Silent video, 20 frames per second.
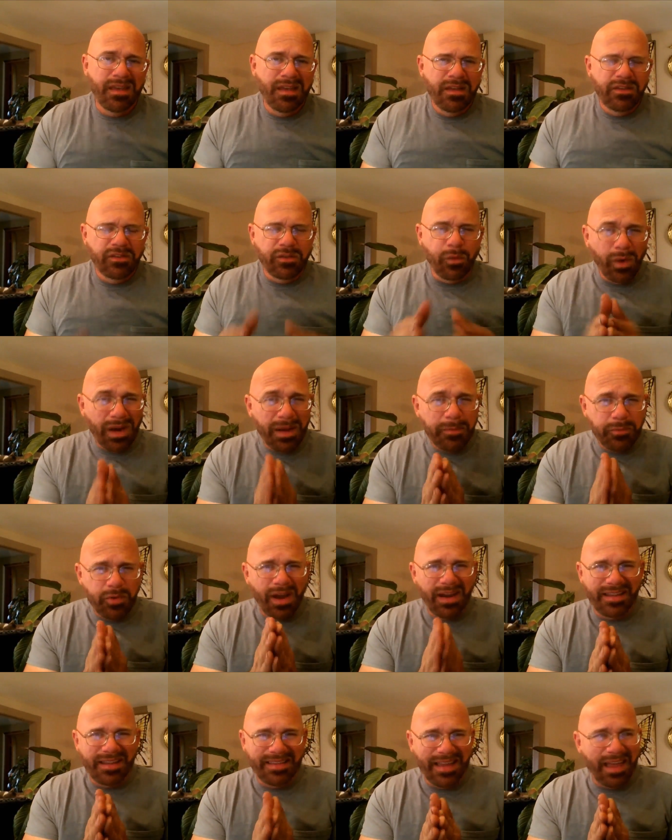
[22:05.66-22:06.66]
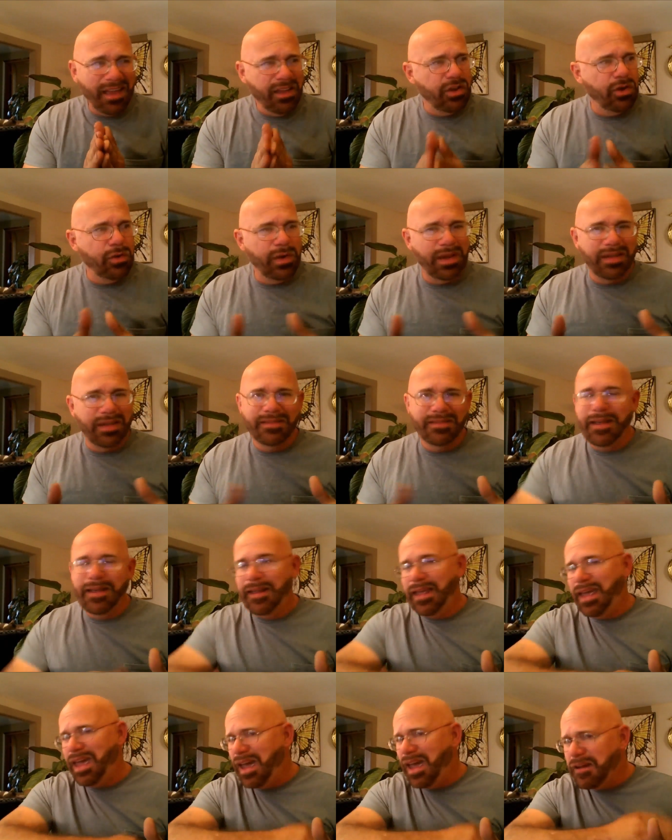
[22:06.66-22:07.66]
So what I'm trying to tell you is that
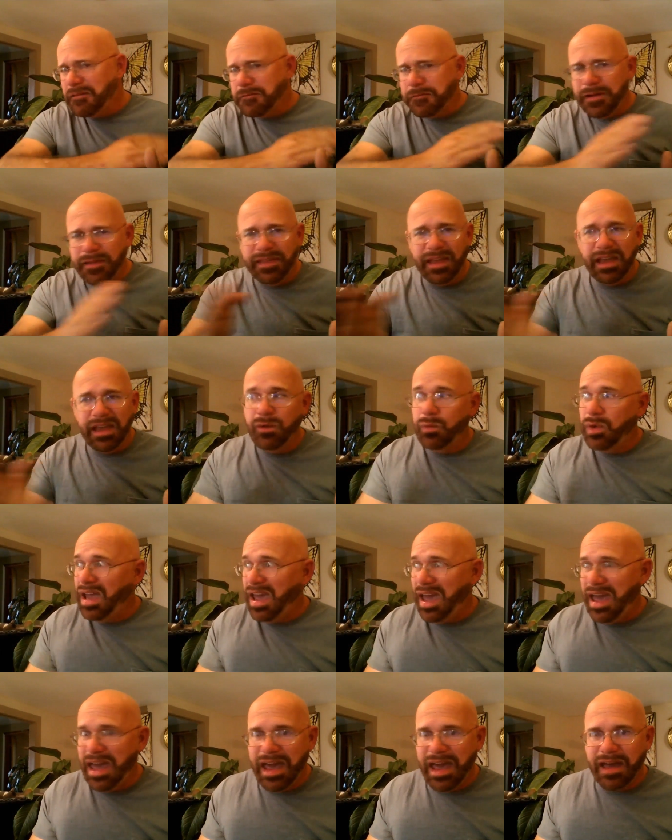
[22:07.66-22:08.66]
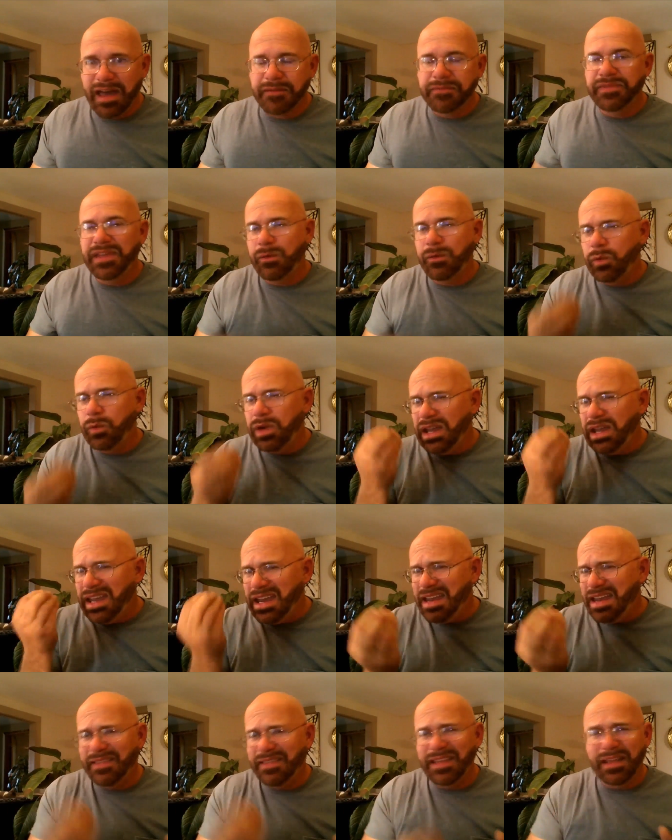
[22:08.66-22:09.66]
everything we have, that we
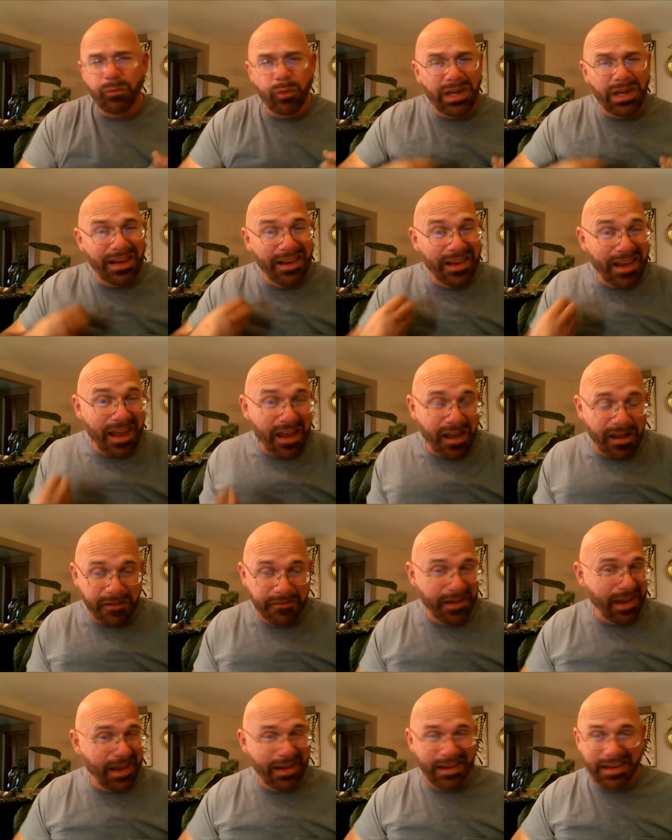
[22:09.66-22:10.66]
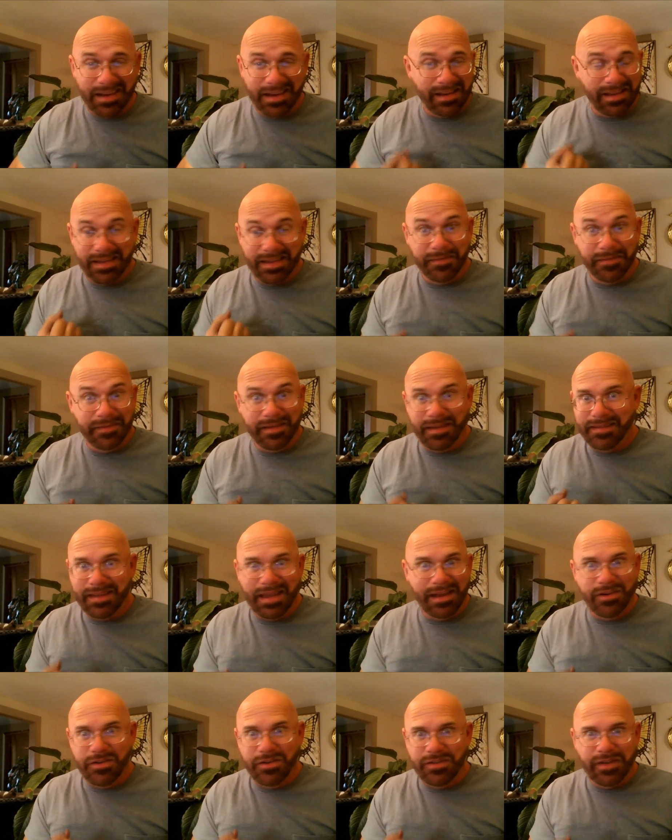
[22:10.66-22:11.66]
eat, that we love, and that gives us
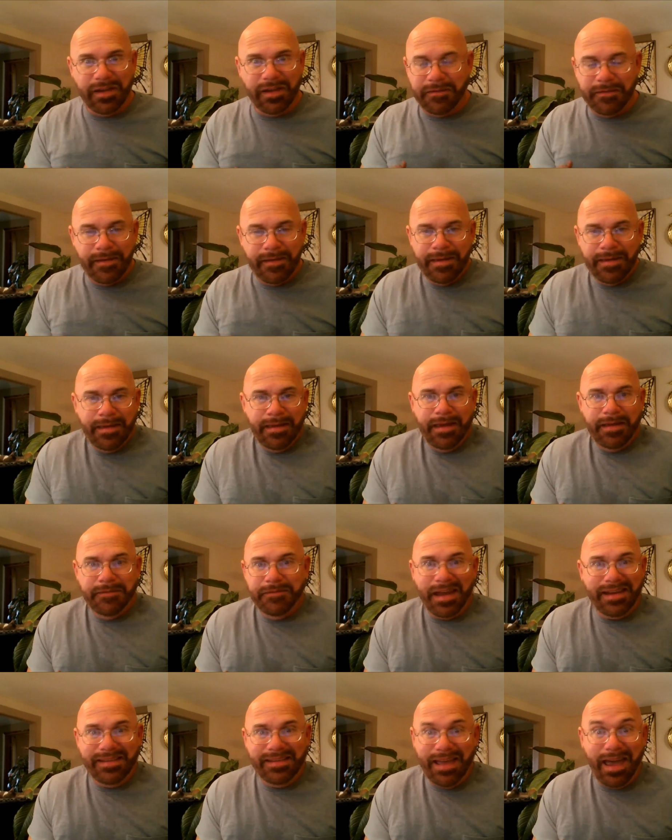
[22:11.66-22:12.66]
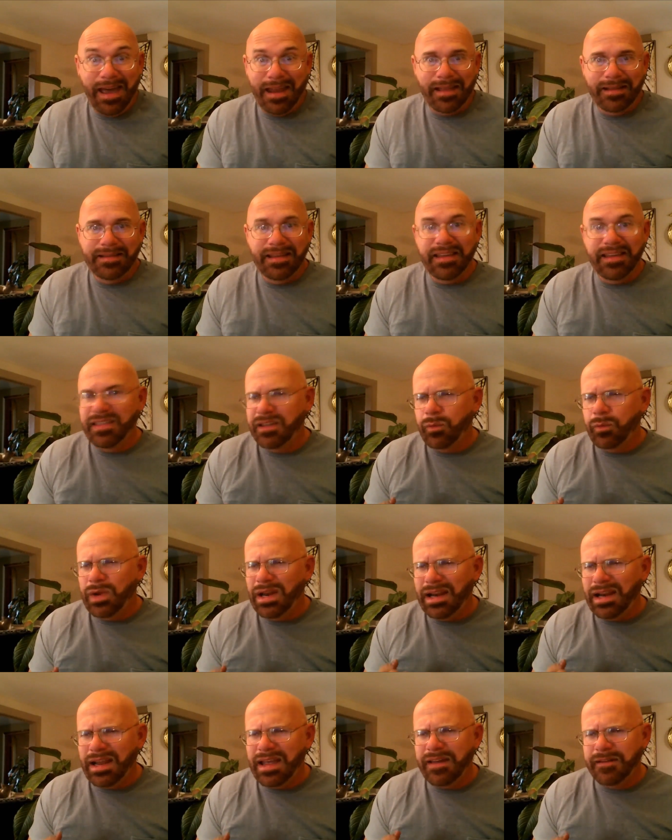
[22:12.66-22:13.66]
energy and vitality, and that
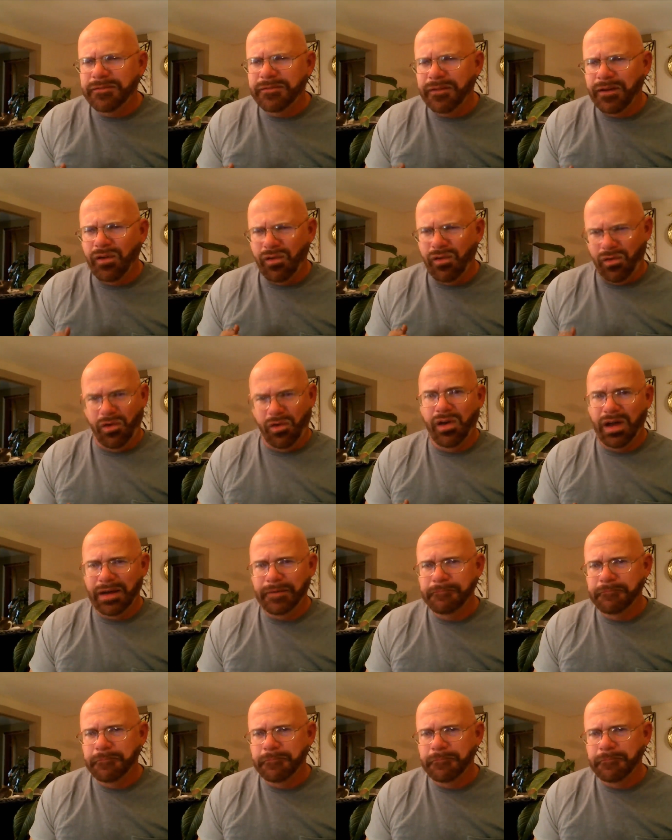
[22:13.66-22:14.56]
we live on,